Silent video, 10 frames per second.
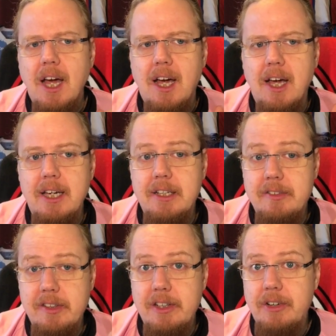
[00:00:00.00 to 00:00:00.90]
Uh, it
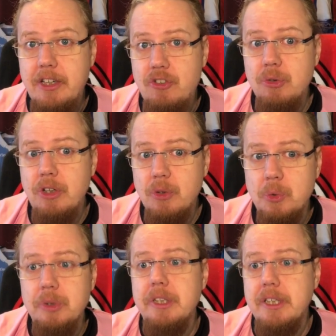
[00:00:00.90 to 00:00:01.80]
is a direct shootout,
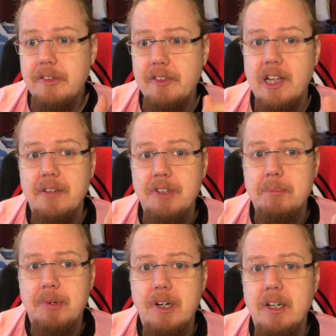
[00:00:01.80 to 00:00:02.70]
Union against Slavia
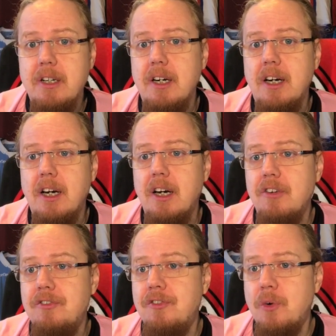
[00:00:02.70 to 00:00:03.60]
Prague uh,
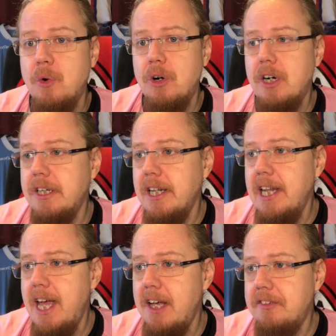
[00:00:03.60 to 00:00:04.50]
for the
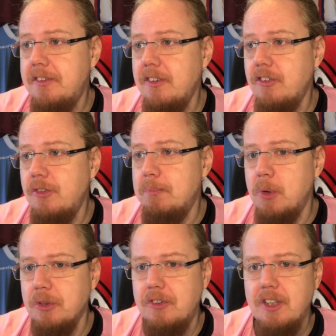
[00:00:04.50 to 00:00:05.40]
last
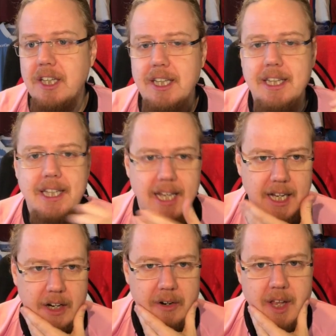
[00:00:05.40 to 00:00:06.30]
spot
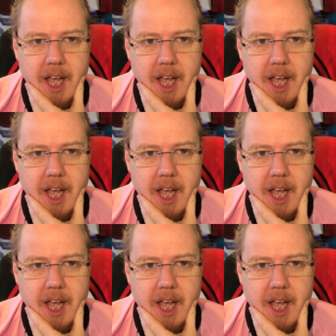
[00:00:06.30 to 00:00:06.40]
there.